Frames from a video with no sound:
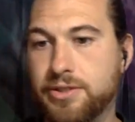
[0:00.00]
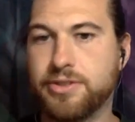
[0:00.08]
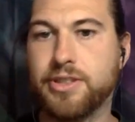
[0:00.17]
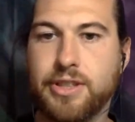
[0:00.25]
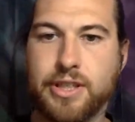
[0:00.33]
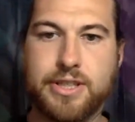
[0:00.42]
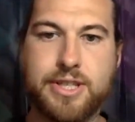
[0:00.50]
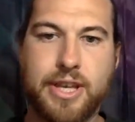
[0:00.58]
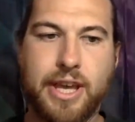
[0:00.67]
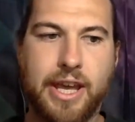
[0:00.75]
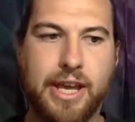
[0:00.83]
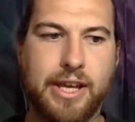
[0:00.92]
using this
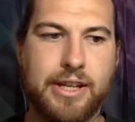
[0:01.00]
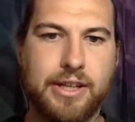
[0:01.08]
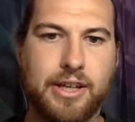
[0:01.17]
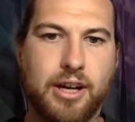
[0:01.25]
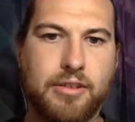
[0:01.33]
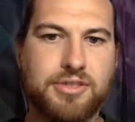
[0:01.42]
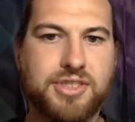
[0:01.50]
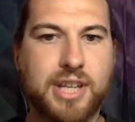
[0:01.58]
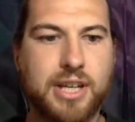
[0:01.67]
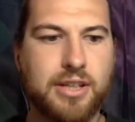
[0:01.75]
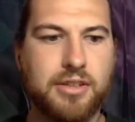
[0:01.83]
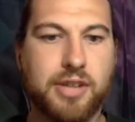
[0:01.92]
and all of a
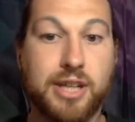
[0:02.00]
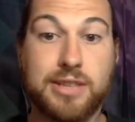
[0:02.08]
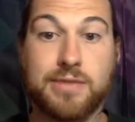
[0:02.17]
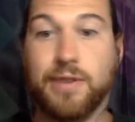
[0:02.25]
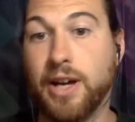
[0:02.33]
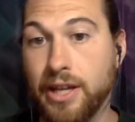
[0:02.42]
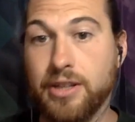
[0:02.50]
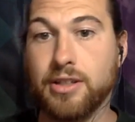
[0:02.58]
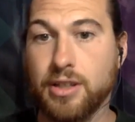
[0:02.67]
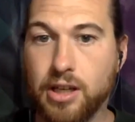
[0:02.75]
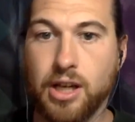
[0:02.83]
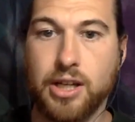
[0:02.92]
sudden you guys
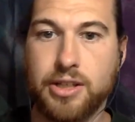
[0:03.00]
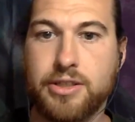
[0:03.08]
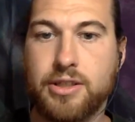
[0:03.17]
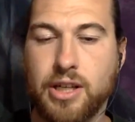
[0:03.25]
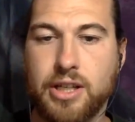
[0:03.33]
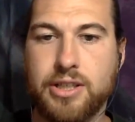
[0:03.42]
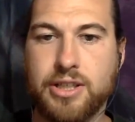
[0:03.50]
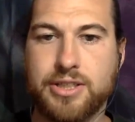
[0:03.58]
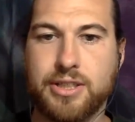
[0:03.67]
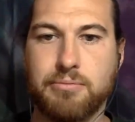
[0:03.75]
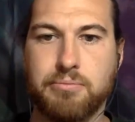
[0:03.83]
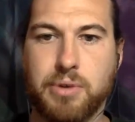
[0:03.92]
find a
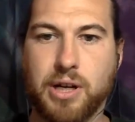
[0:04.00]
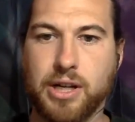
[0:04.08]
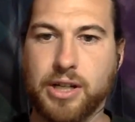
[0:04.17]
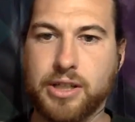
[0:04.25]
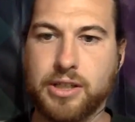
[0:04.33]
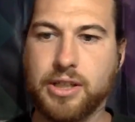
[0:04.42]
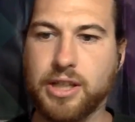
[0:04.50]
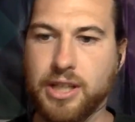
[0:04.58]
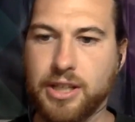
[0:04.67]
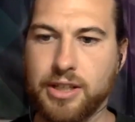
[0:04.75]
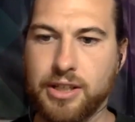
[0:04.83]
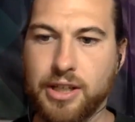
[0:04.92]
decent bug
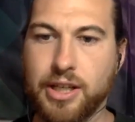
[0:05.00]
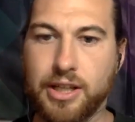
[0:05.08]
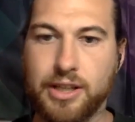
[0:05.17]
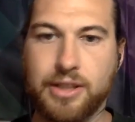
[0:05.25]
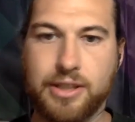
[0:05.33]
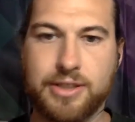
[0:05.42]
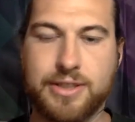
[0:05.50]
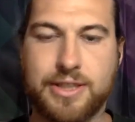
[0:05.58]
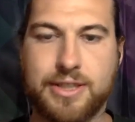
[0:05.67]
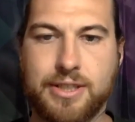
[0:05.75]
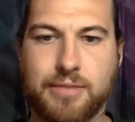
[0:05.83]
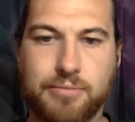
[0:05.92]
in the
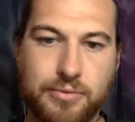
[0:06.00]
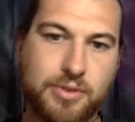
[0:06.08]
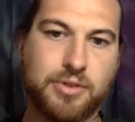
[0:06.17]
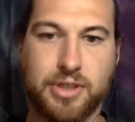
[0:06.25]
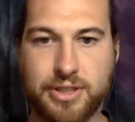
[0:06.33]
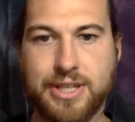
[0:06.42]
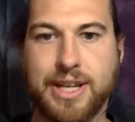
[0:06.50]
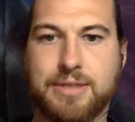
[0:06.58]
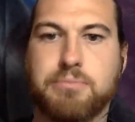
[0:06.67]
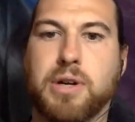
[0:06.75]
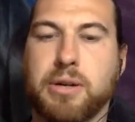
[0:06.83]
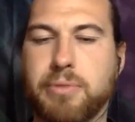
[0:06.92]
system through this
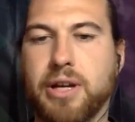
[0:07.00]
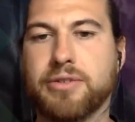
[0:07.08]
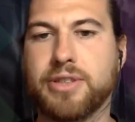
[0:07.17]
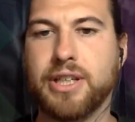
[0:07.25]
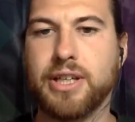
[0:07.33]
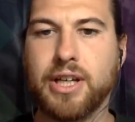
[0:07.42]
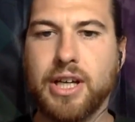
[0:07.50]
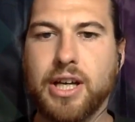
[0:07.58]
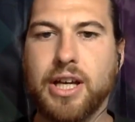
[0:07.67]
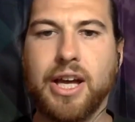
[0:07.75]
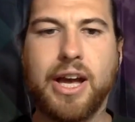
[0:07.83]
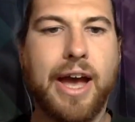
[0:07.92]
next bug bounty,
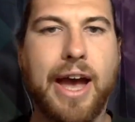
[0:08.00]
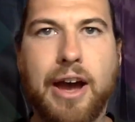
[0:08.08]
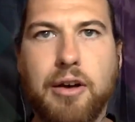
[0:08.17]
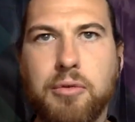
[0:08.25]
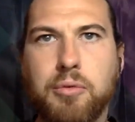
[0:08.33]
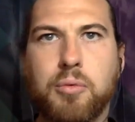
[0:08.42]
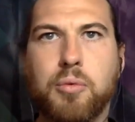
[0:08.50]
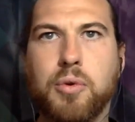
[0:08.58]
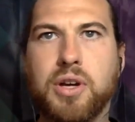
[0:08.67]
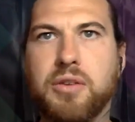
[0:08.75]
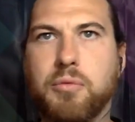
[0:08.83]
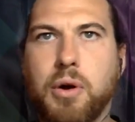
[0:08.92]

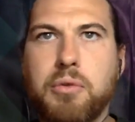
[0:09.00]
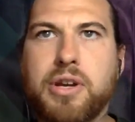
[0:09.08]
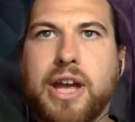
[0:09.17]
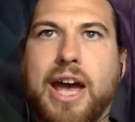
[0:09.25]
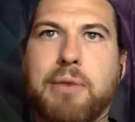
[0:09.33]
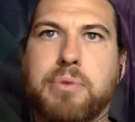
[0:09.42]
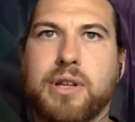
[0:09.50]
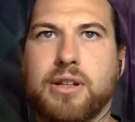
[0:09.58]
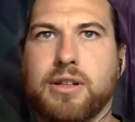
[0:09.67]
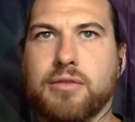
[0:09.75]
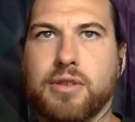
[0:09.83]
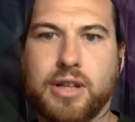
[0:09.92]
what would
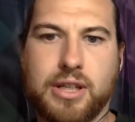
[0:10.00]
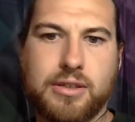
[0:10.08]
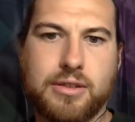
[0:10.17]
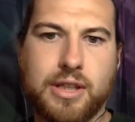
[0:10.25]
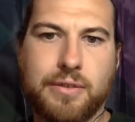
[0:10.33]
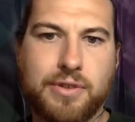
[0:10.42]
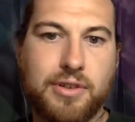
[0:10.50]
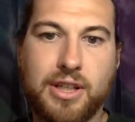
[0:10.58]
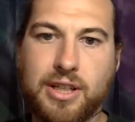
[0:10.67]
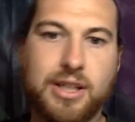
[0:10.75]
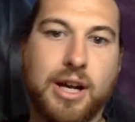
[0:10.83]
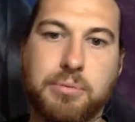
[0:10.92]
happen? Like if you
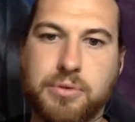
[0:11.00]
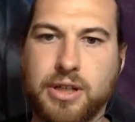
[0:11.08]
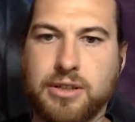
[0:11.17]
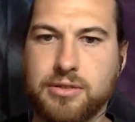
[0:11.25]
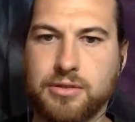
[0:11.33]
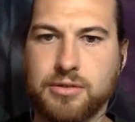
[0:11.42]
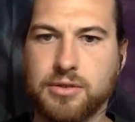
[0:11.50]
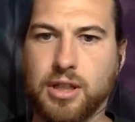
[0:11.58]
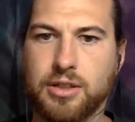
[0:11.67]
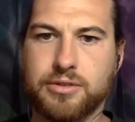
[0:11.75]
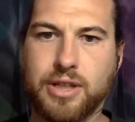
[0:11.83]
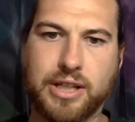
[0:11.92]
needed to upgrade to a new
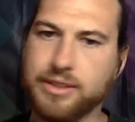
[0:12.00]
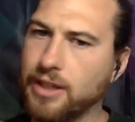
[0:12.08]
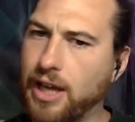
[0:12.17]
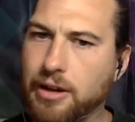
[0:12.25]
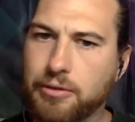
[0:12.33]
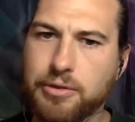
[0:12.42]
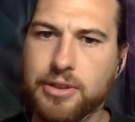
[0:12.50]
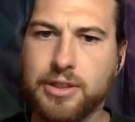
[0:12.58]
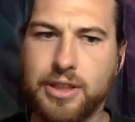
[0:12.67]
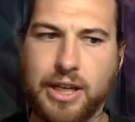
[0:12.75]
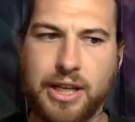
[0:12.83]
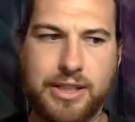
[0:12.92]
contract, how would
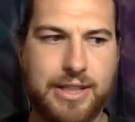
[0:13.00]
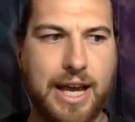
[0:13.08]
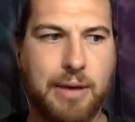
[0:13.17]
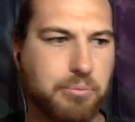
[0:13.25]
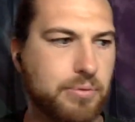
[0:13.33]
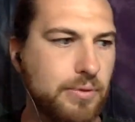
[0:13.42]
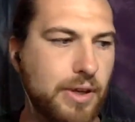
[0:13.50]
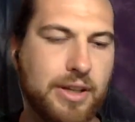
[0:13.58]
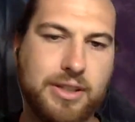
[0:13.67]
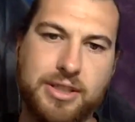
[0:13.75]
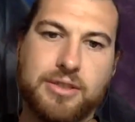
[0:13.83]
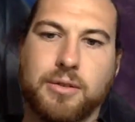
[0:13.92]
a dApp
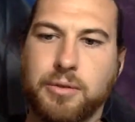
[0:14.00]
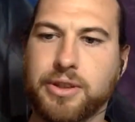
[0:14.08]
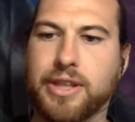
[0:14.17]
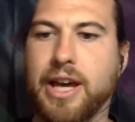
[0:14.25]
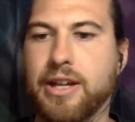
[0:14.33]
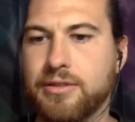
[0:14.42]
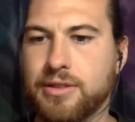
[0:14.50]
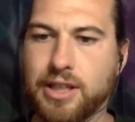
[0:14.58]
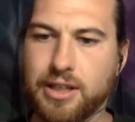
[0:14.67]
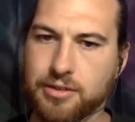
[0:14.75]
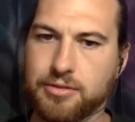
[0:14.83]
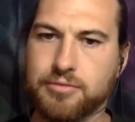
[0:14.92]
deal with that?
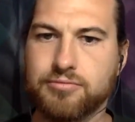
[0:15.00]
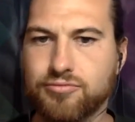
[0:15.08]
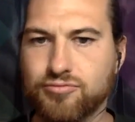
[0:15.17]
Can you